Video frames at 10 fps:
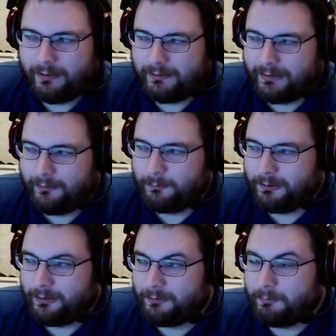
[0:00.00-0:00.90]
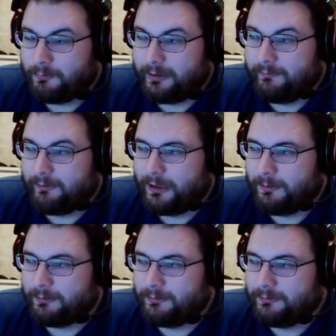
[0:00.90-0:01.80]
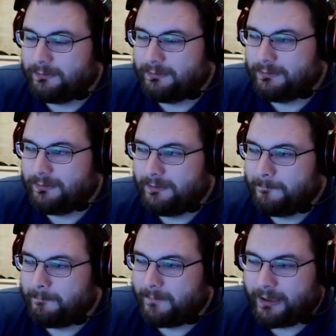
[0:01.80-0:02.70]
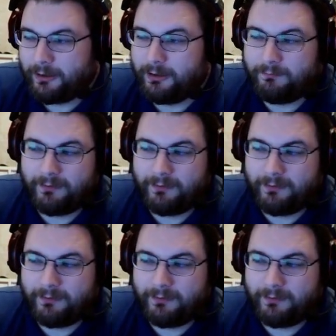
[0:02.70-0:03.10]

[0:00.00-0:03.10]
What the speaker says: these would look pretty phenomenal. I couldn't